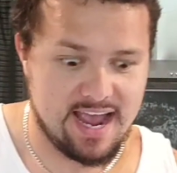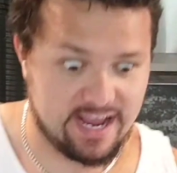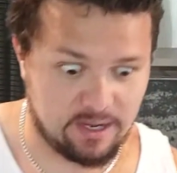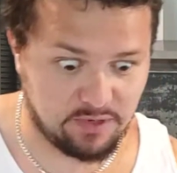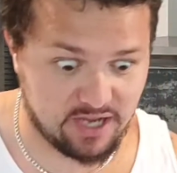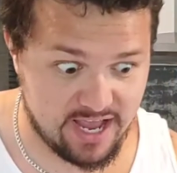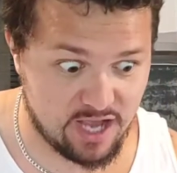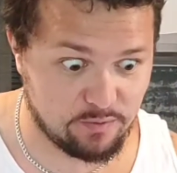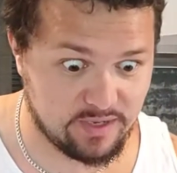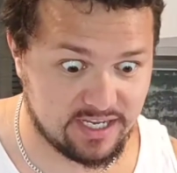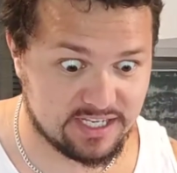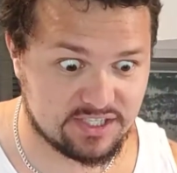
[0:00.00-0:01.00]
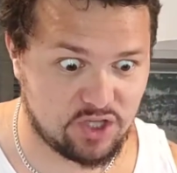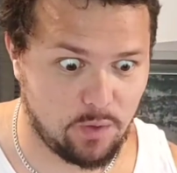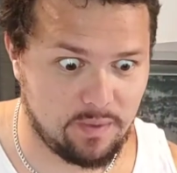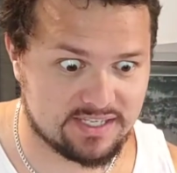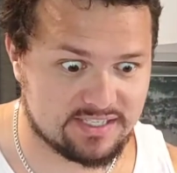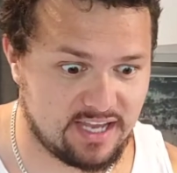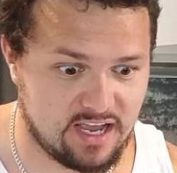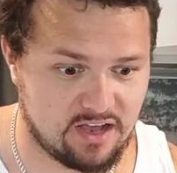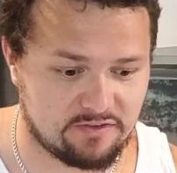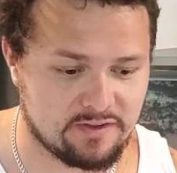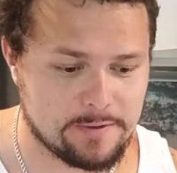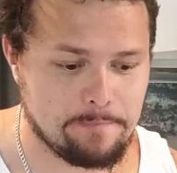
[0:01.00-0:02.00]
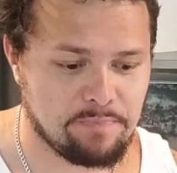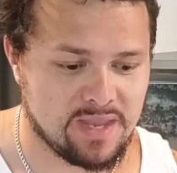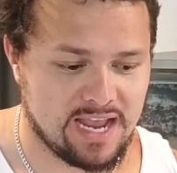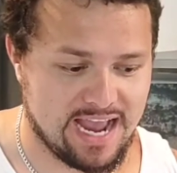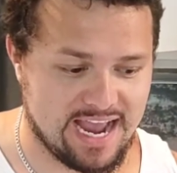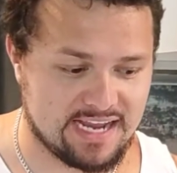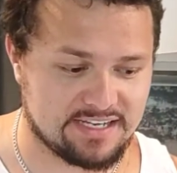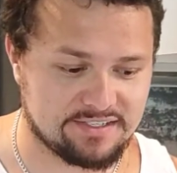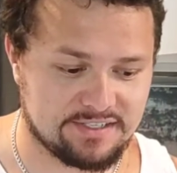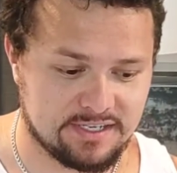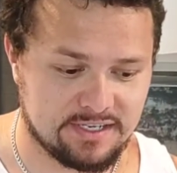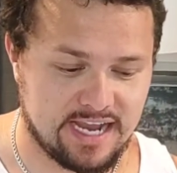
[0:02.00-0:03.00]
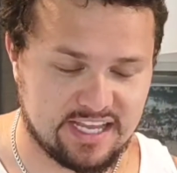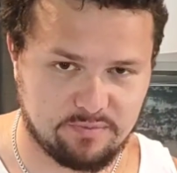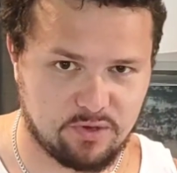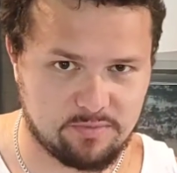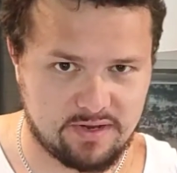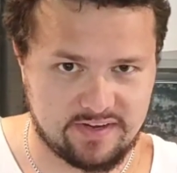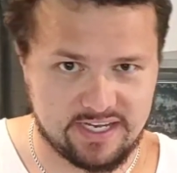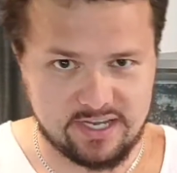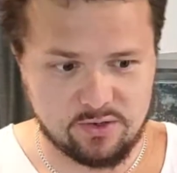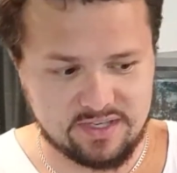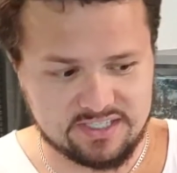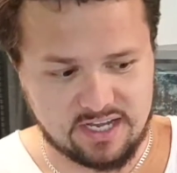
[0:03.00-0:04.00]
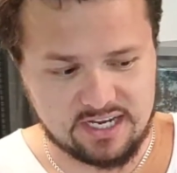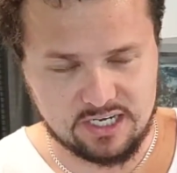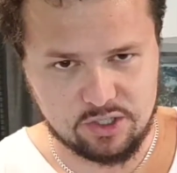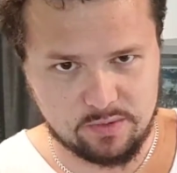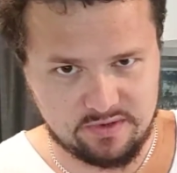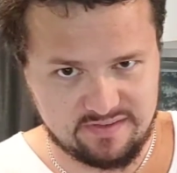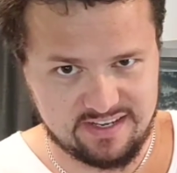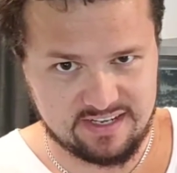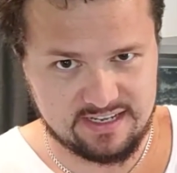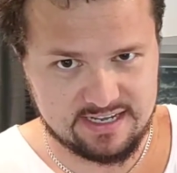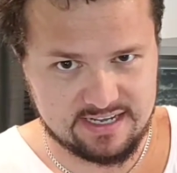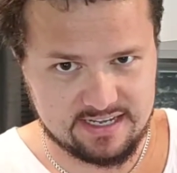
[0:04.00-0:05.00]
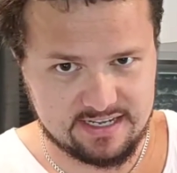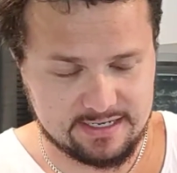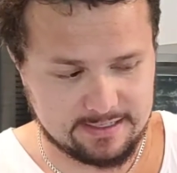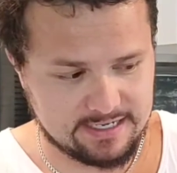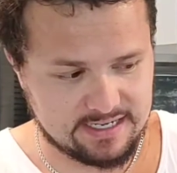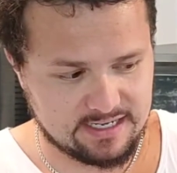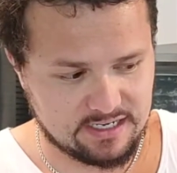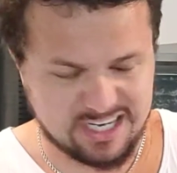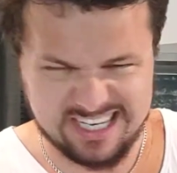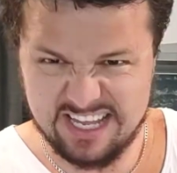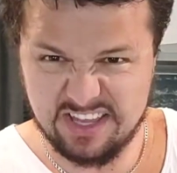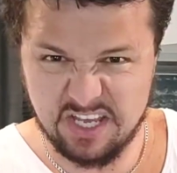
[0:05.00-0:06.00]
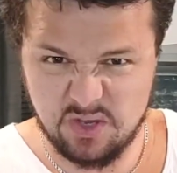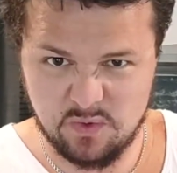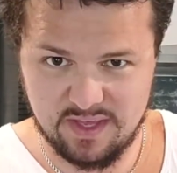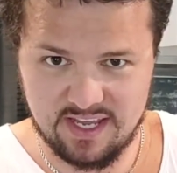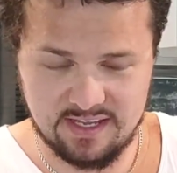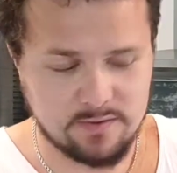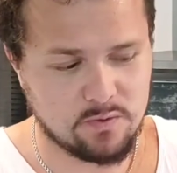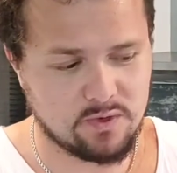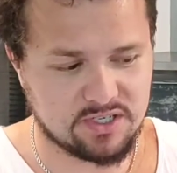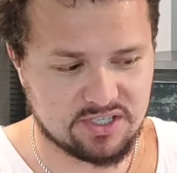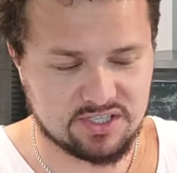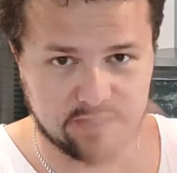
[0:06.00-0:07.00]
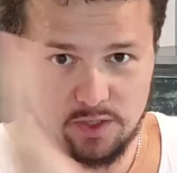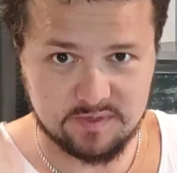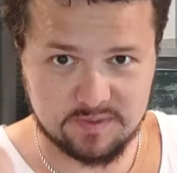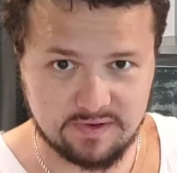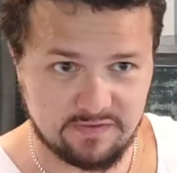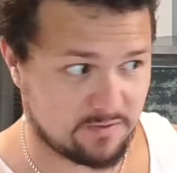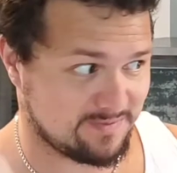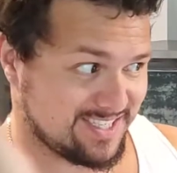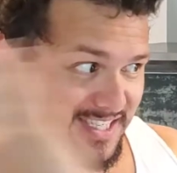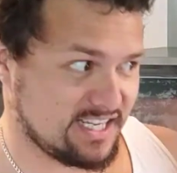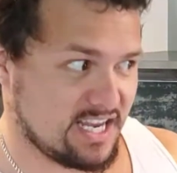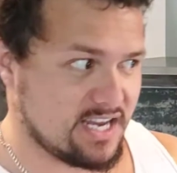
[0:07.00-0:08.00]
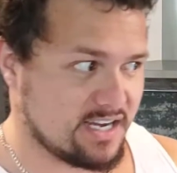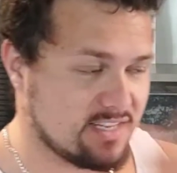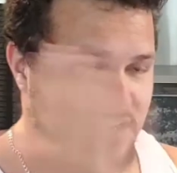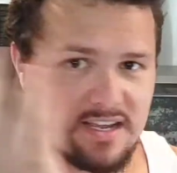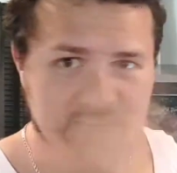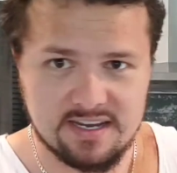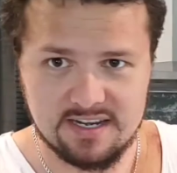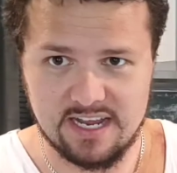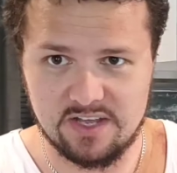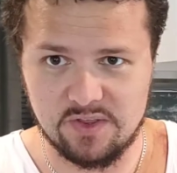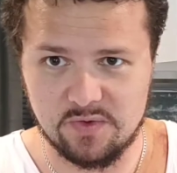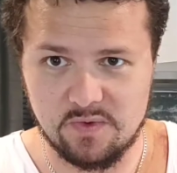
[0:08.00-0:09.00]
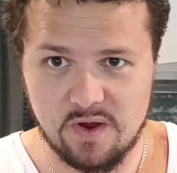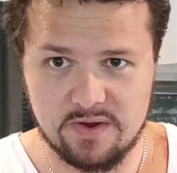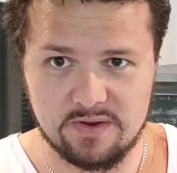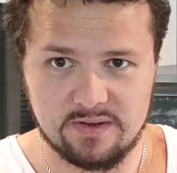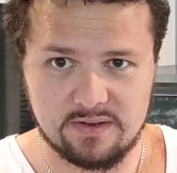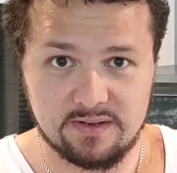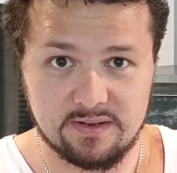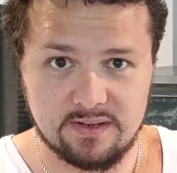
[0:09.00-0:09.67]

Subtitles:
And I'm like, how am I going to stop myself? And at the bottom of our hill, there's like a little bit of like another hill there, which stops me from seeing down the road.